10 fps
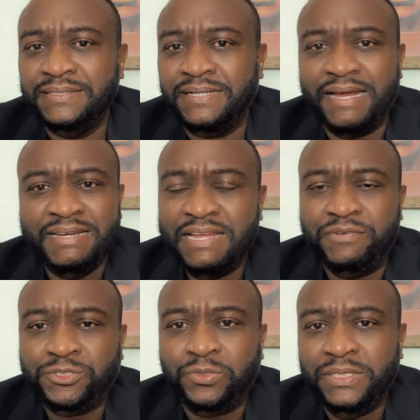are never
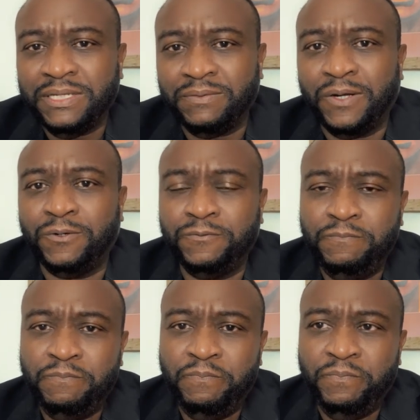truly their own.
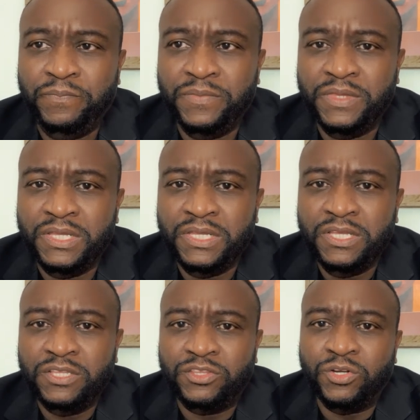
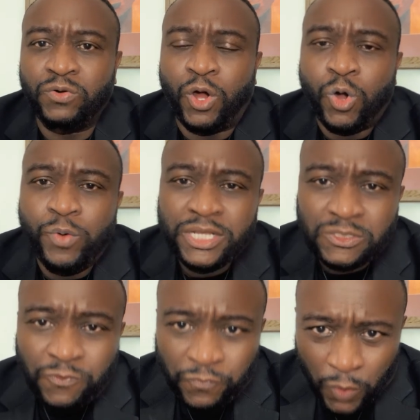There are always
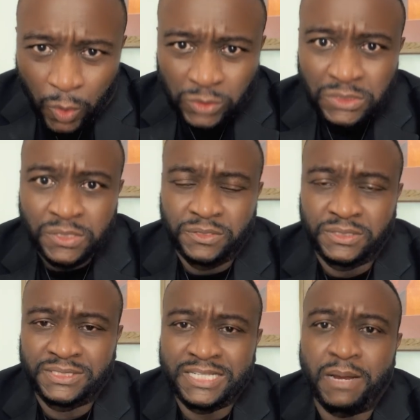
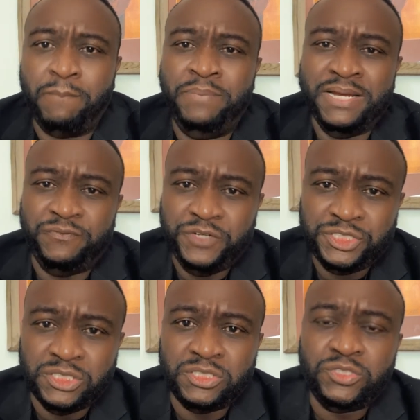falsehoods that are
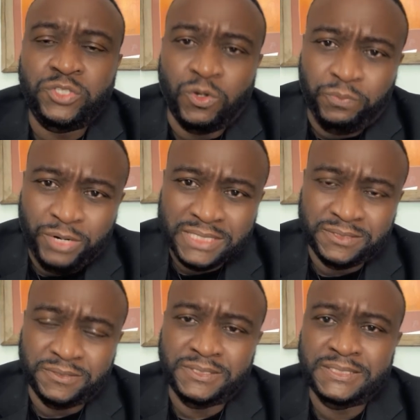beneficial to the
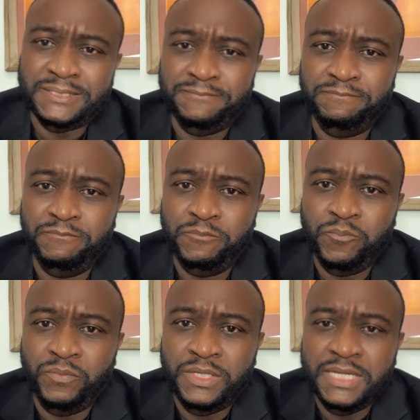oppressors
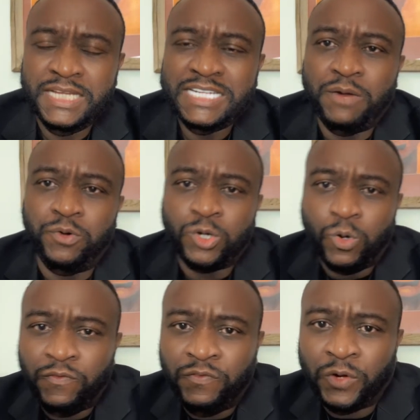that were
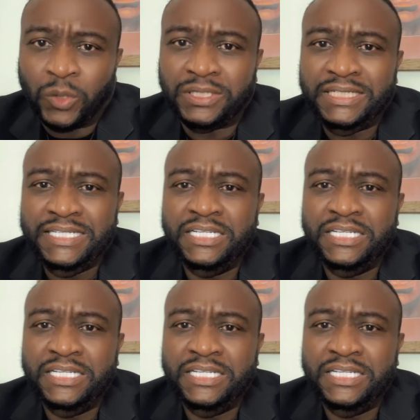covertly